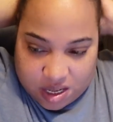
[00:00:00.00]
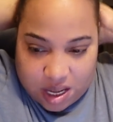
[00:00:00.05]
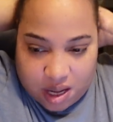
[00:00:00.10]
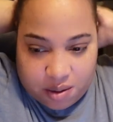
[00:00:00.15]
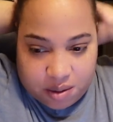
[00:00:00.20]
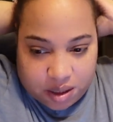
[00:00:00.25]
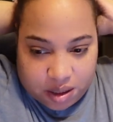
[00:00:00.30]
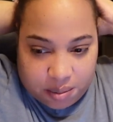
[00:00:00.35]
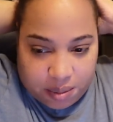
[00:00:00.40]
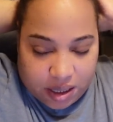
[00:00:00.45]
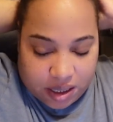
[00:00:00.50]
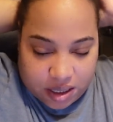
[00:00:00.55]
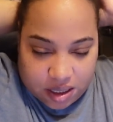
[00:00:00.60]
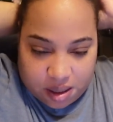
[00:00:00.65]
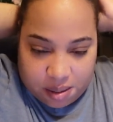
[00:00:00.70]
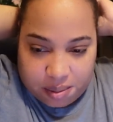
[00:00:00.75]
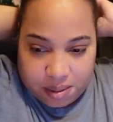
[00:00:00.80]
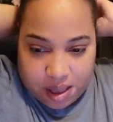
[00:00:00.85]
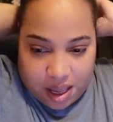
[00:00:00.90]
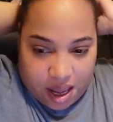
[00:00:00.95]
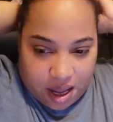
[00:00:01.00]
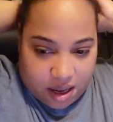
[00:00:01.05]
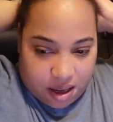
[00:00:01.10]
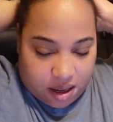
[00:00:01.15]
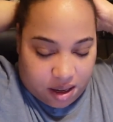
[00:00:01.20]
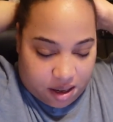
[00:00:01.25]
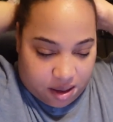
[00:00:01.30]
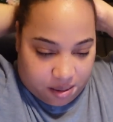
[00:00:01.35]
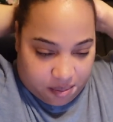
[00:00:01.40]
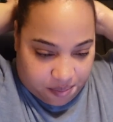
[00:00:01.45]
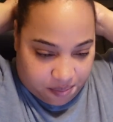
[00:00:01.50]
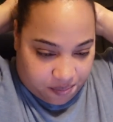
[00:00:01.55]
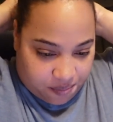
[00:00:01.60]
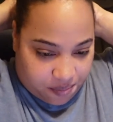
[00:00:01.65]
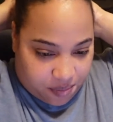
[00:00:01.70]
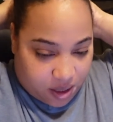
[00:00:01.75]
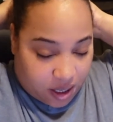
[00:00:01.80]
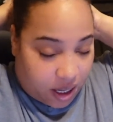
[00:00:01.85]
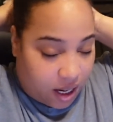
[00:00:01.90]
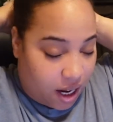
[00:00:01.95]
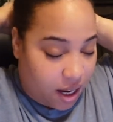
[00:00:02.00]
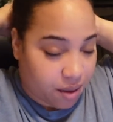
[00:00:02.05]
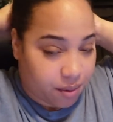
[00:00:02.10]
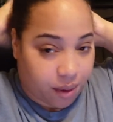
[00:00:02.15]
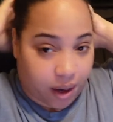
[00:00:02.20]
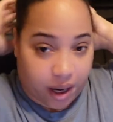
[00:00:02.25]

it was messed up that, um, the gun